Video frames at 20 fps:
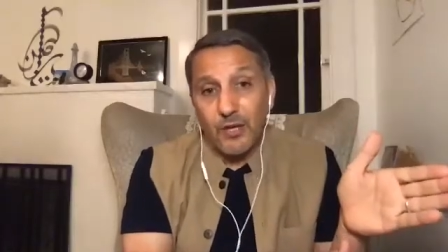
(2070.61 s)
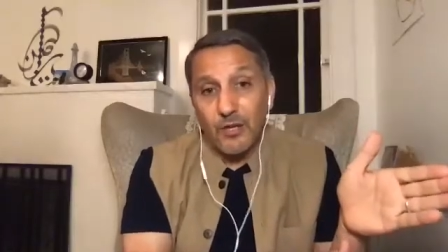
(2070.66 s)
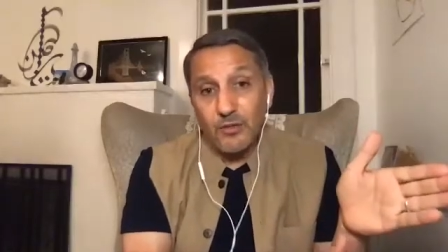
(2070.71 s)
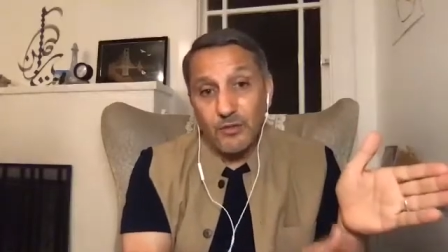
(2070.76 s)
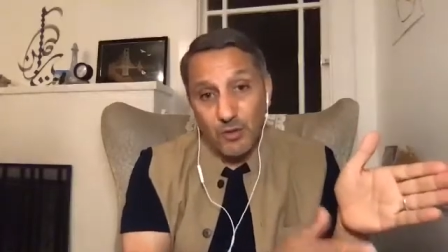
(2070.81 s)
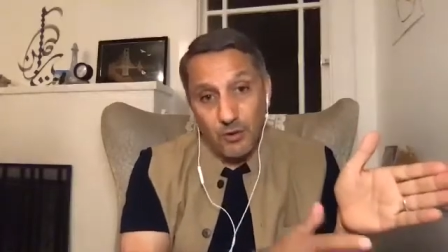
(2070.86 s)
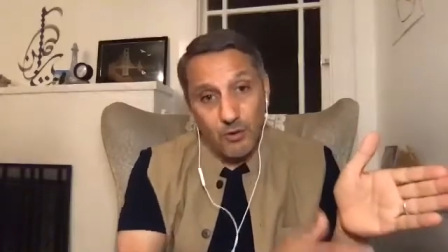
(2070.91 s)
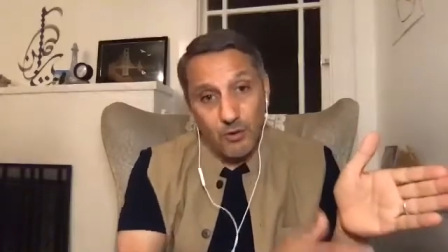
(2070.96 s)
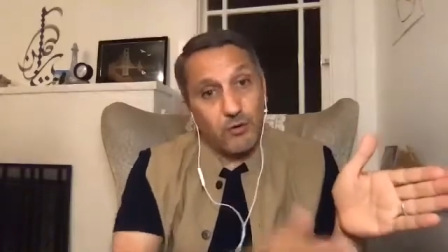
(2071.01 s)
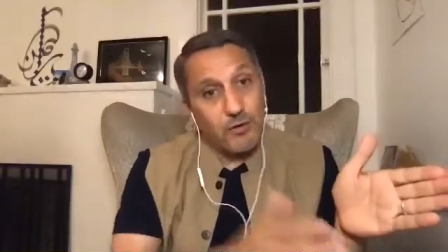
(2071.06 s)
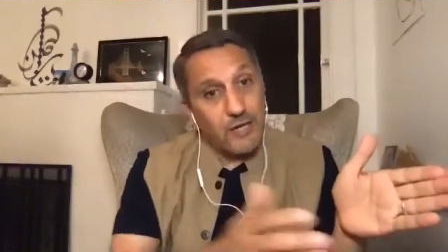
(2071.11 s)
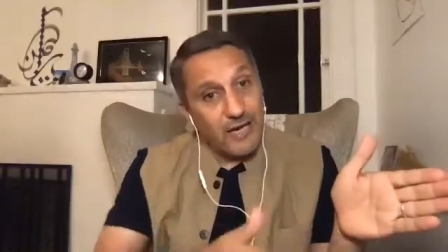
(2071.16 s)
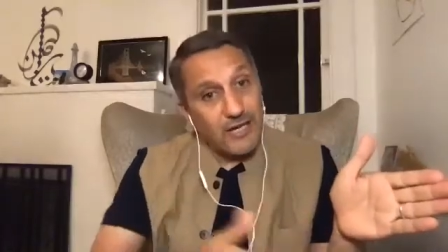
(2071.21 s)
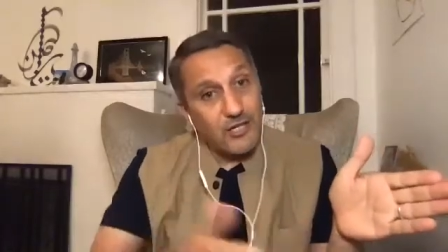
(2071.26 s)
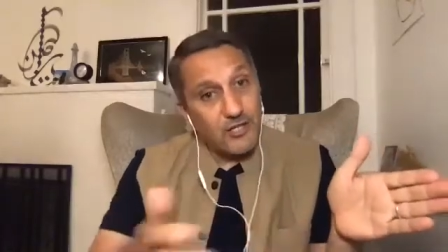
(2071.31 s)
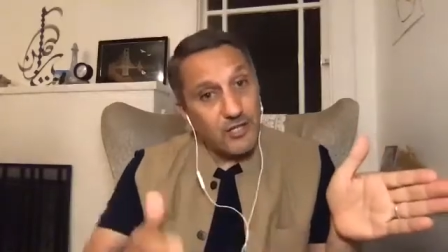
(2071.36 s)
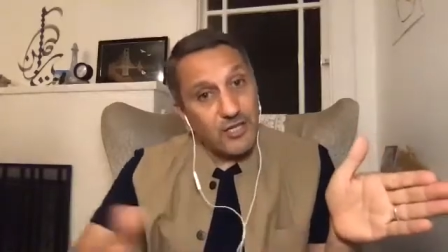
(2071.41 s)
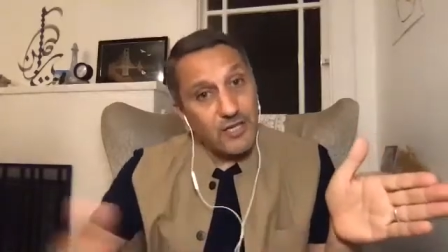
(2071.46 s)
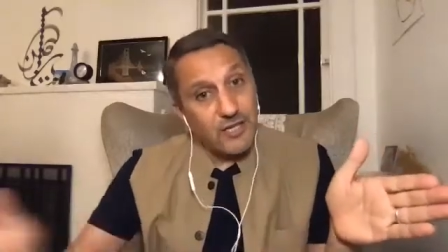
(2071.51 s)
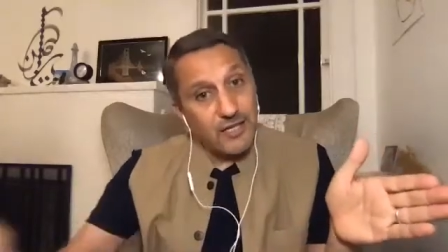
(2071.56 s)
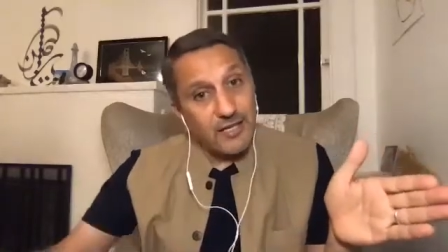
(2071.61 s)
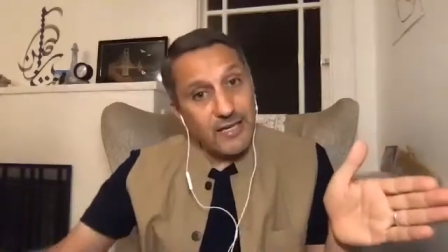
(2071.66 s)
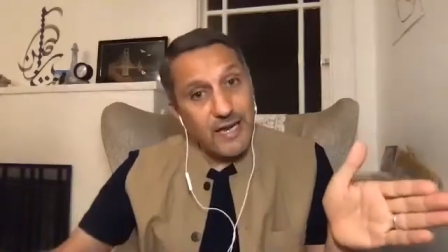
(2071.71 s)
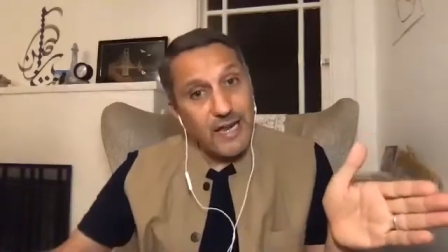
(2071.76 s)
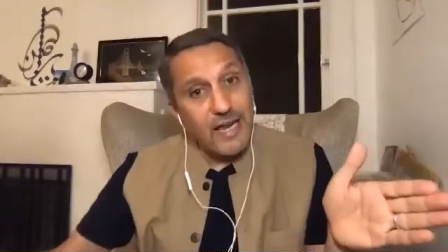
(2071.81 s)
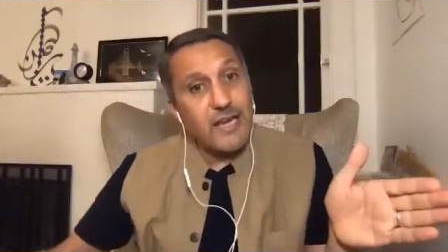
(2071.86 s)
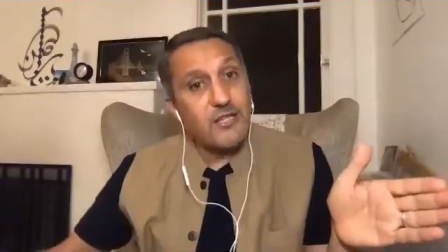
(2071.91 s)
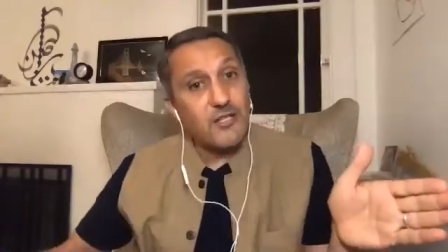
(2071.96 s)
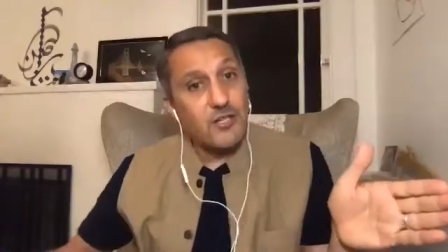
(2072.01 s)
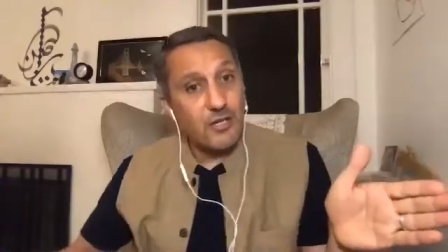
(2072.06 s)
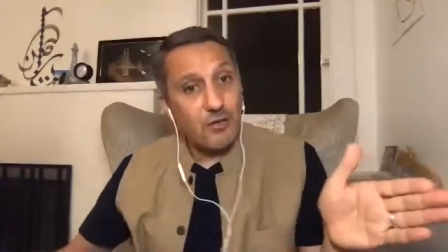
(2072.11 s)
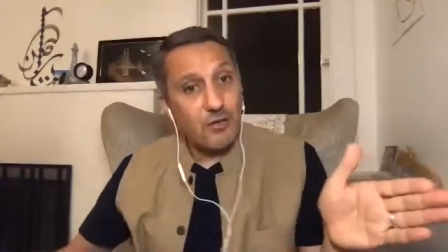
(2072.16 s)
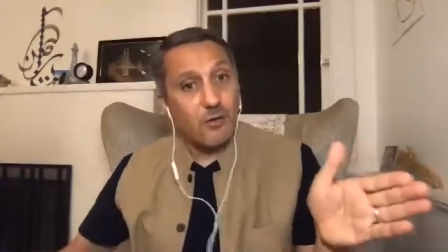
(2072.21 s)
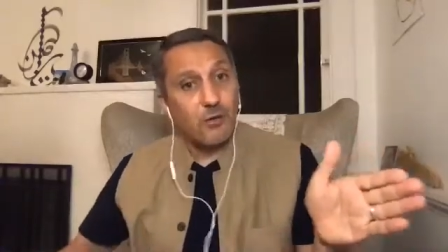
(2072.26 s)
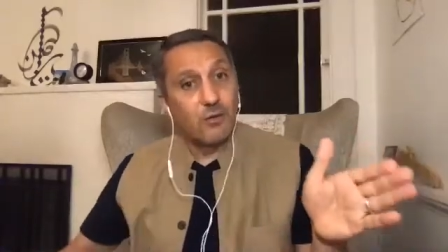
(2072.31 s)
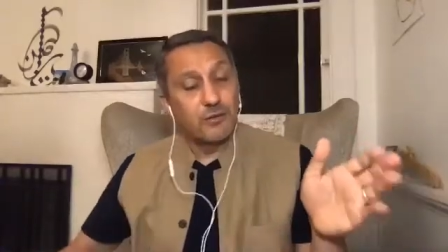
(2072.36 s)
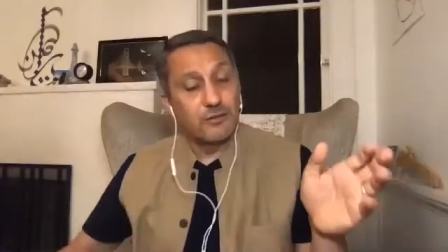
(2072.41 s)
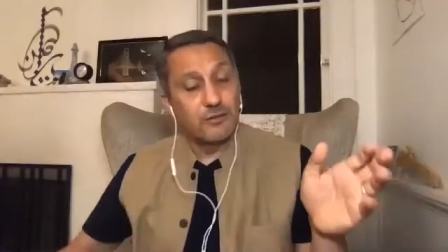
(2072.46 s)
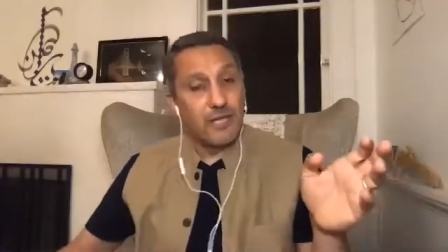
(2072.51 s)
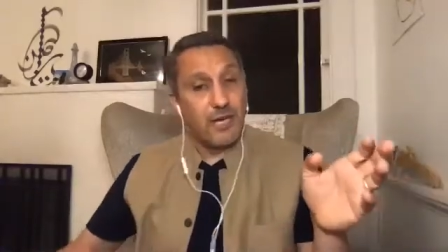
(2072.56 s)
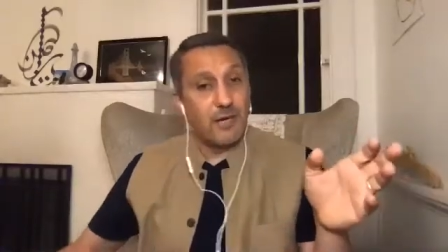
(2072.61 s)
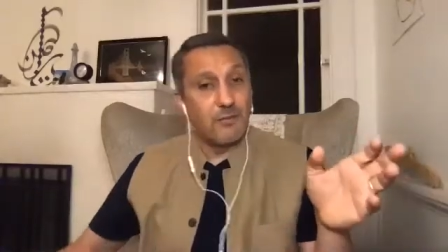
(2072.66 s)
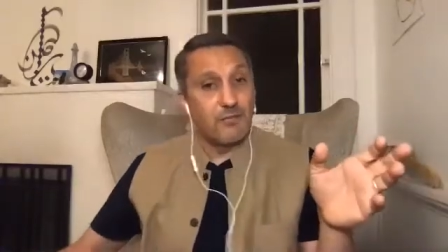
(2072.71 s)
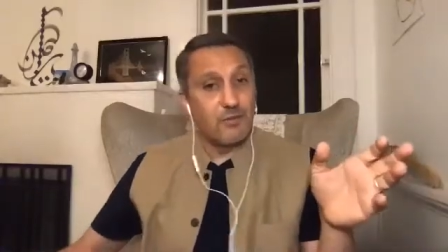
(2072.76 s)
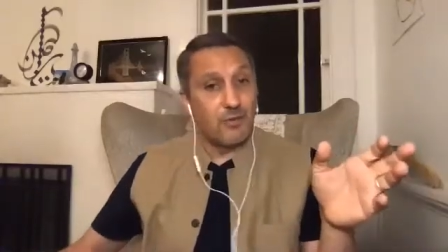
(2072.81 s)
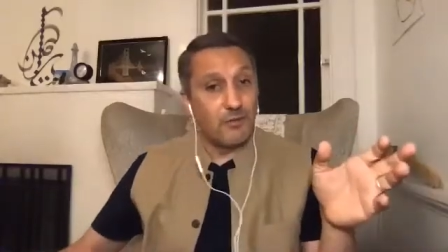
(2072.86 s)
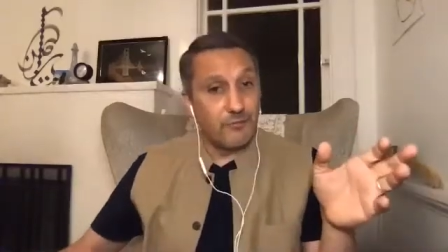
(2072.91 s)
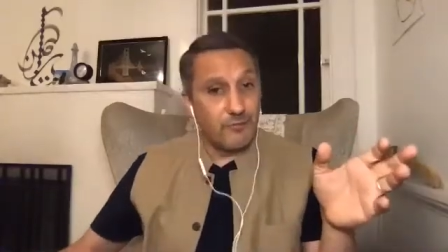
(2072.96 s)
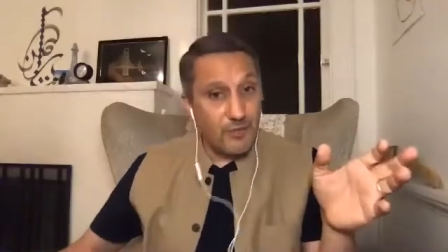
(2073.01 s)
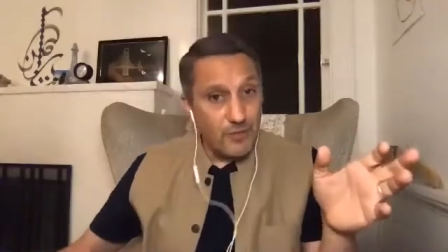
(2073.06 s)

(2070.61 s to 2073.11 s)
So you could actually engage in all types of